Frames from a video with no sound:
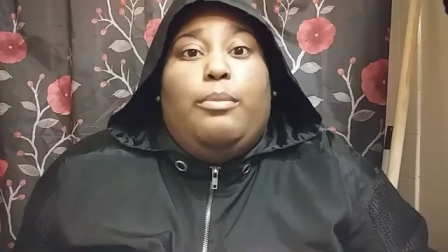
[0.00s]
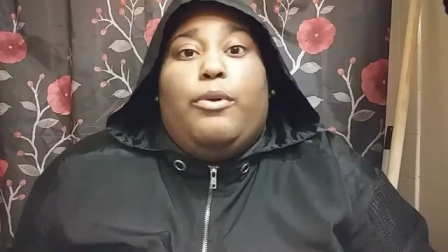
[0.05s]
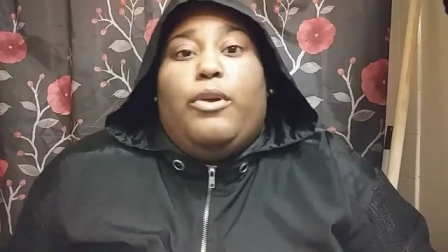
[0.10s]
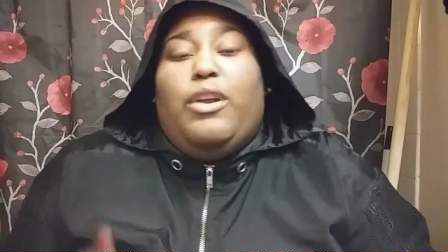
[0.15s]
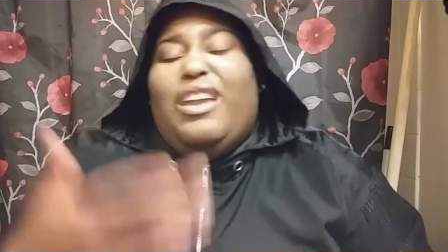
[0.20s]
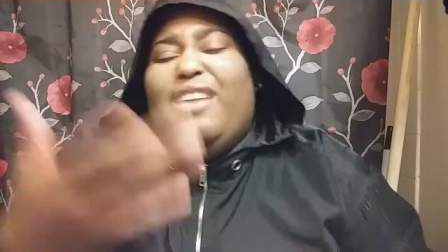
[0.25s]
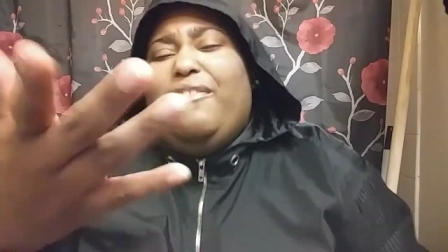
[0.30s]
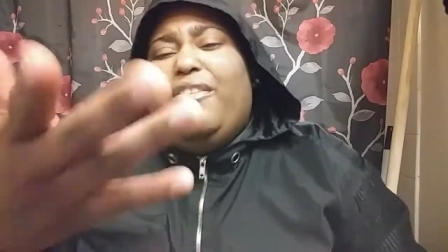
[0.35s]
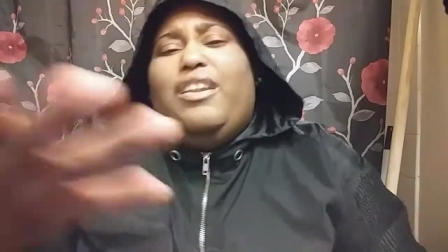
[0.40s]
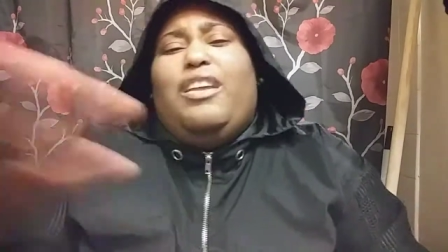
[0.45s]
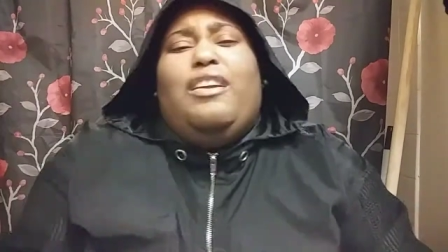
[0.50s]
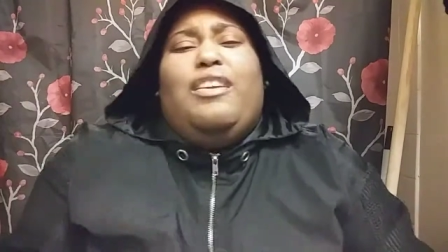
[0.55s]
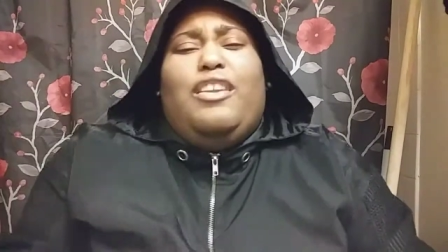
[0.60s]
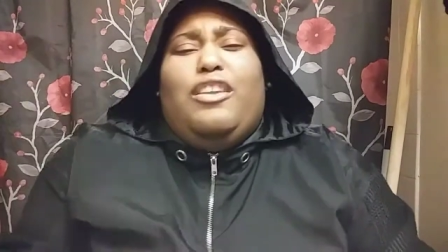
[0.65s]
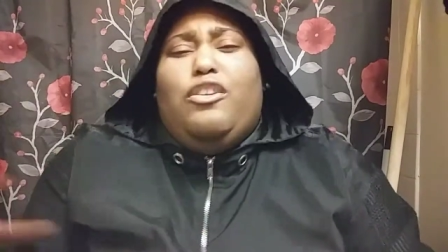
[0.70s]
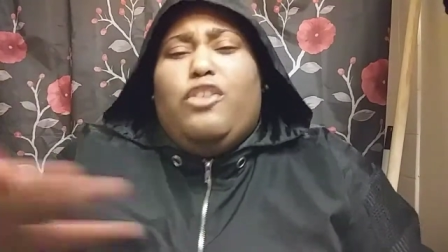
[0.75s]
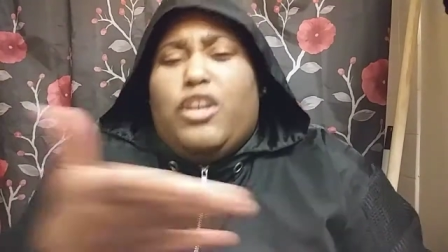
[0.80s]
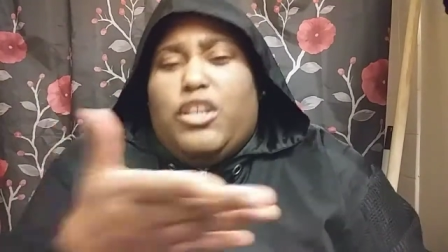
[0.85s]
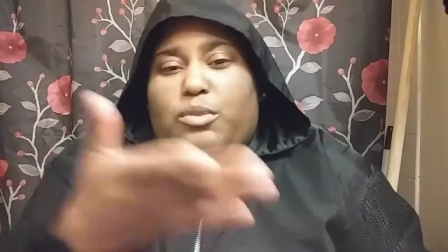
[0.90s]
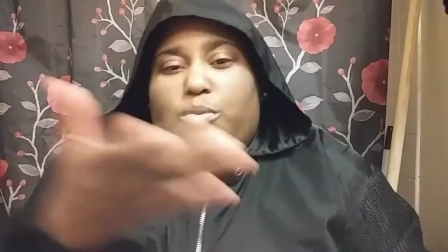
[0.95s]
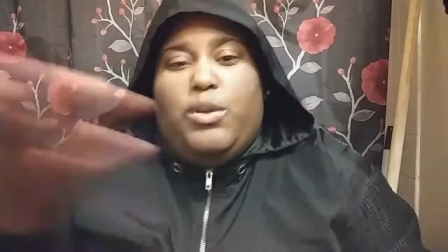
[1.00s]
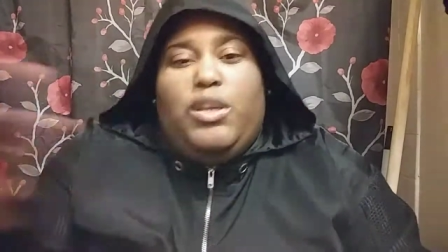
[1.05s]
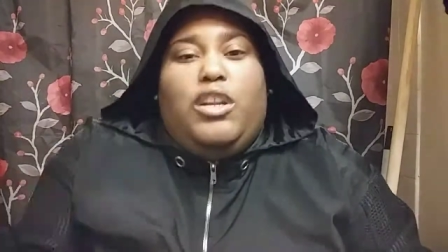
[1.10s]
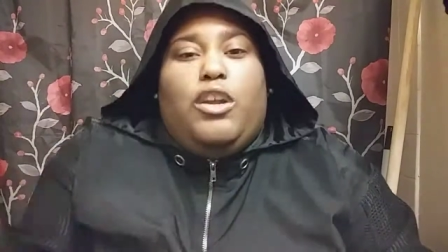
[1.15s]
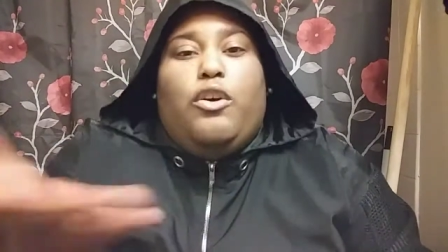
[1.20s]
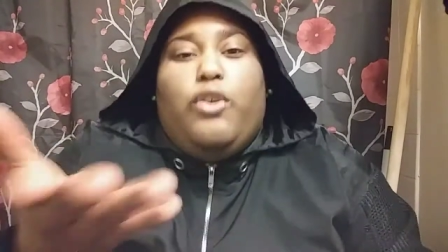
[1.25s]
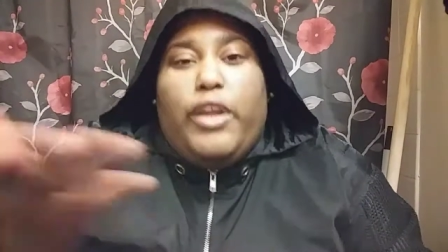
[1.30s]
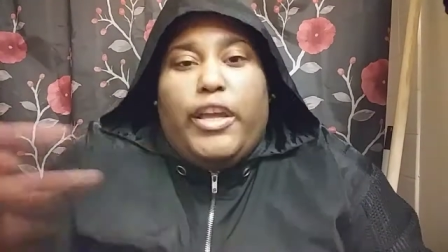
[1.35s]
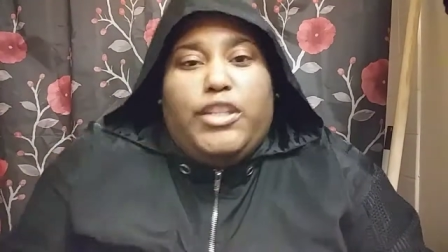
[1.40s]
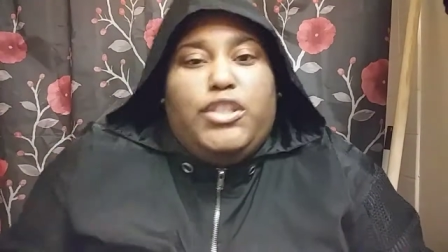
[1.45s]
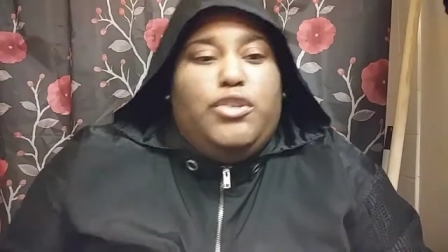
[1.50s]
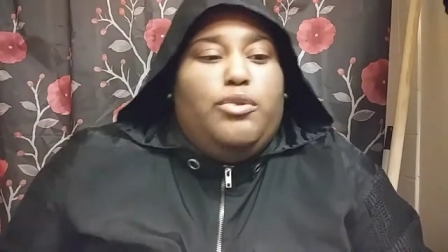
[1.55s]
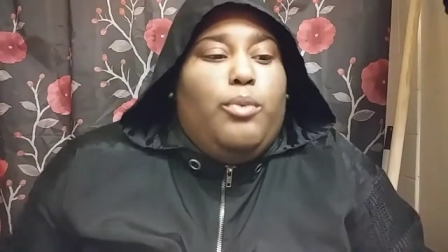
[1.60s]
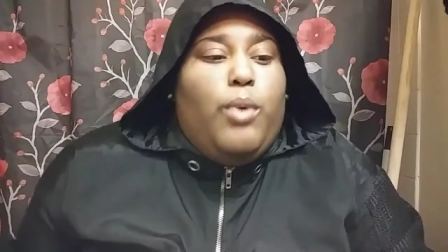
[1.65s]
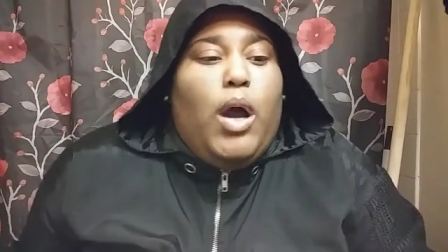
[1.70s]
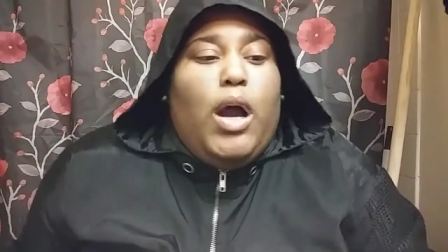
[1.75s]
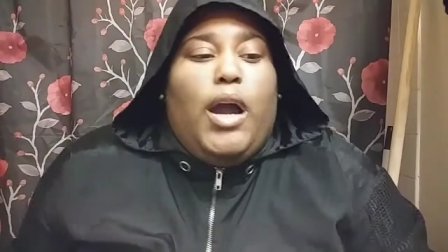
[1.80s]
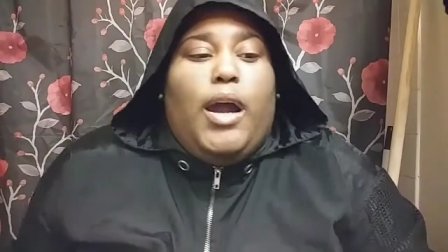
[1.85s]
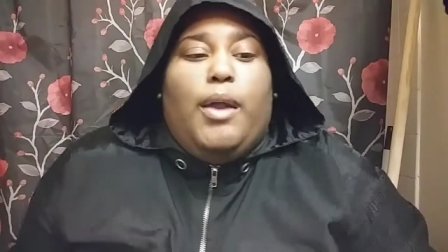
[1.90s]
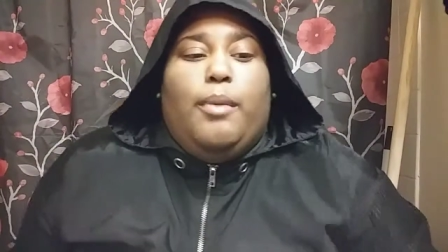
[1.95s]
Even because we know that you
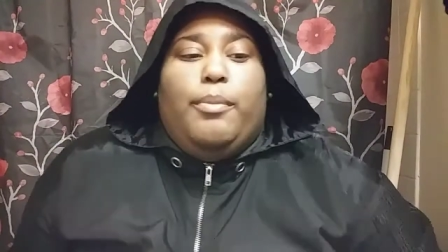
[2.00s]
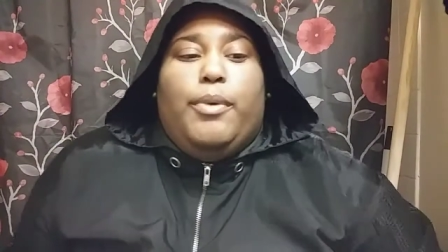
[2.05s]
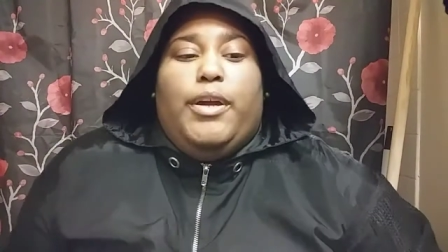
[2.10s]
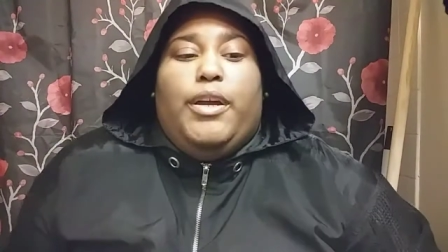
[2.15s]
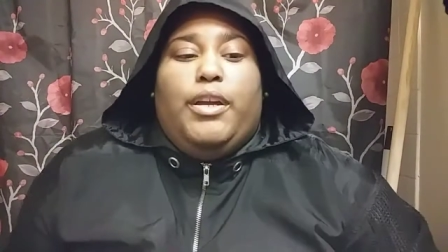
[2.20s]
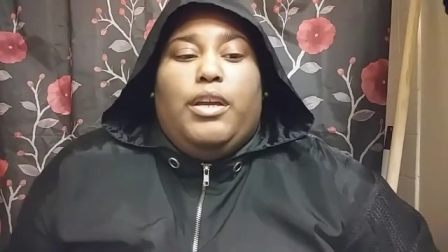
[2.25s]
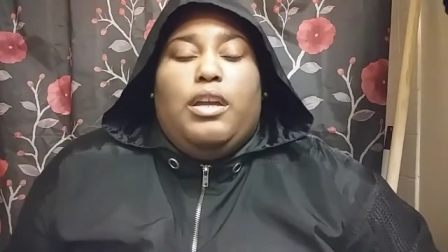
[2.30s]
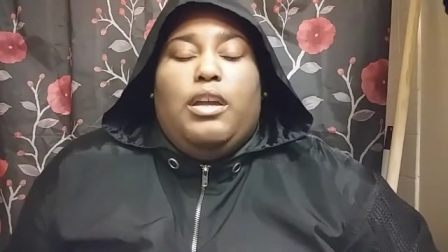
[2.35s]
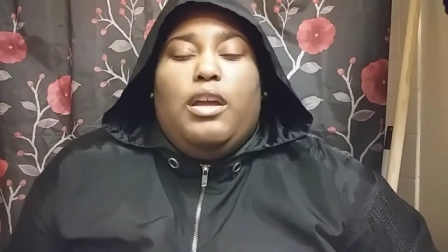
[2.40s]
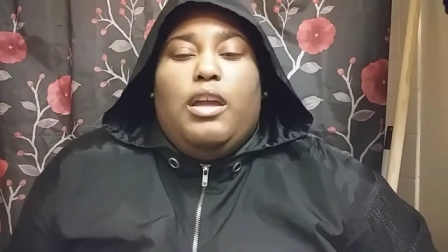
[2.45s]
are, but